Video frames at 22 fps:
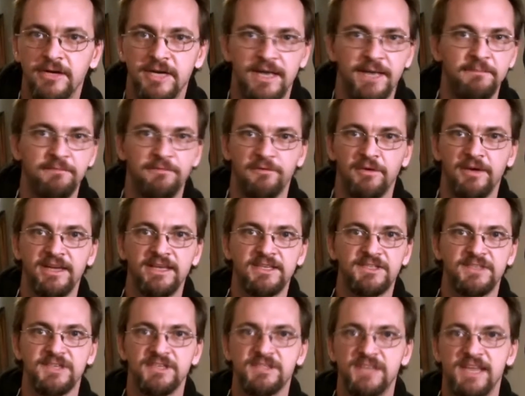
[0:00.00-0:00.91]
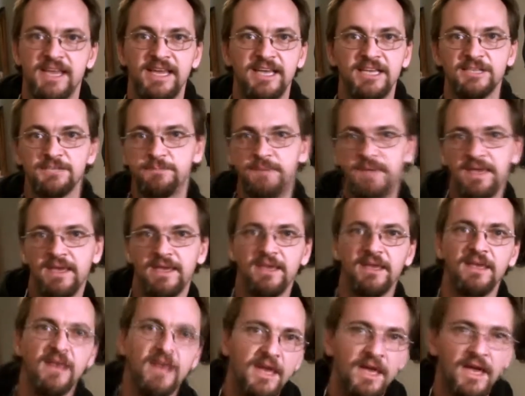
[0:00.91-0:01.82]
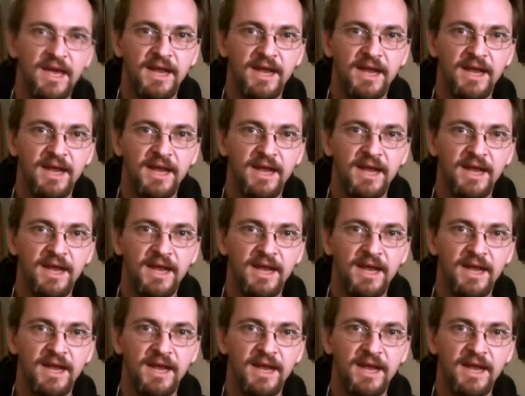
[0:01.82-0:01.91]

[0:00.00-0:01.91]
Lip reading: came free since XP,